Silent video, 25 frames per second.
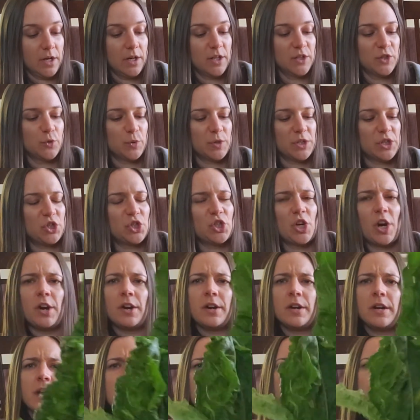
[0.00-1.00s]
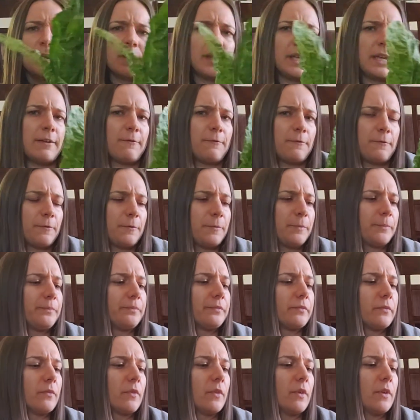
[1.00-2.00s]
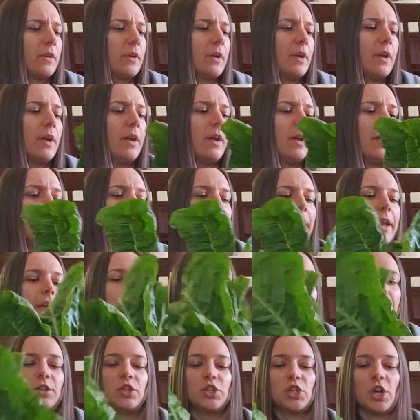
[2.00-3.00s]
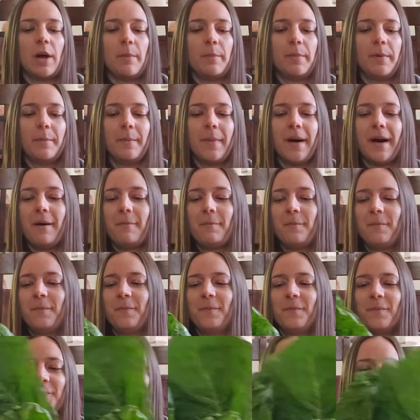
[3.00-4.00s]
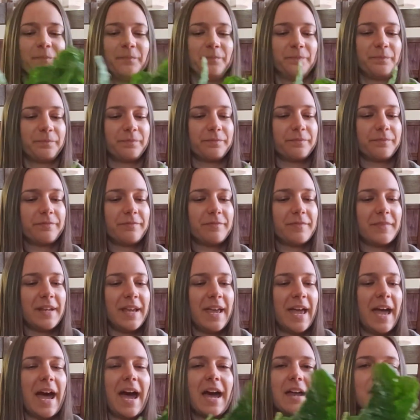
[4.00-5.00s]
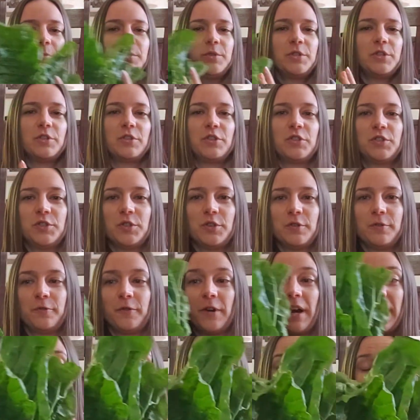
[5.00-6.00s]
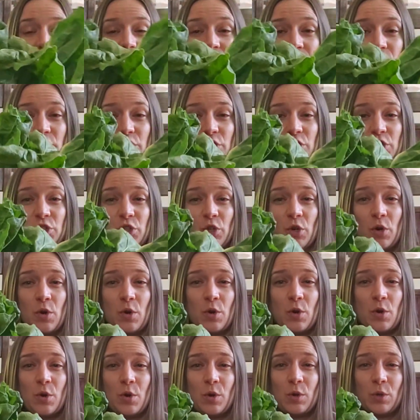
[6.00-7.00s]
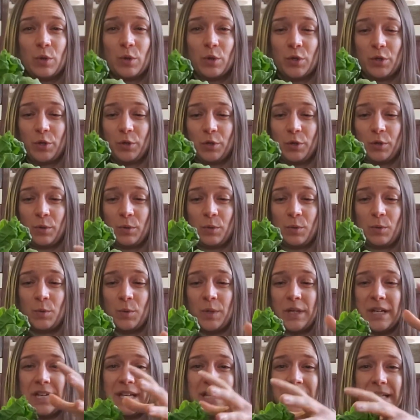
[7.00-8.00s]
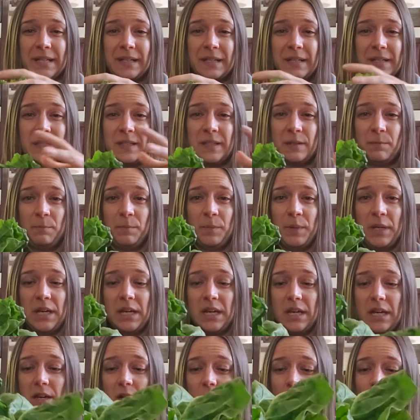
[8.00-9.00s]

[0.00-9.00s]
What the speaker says: Swiss chard, I believe, and chop them up. Add them to your stir fry. These are so crispy.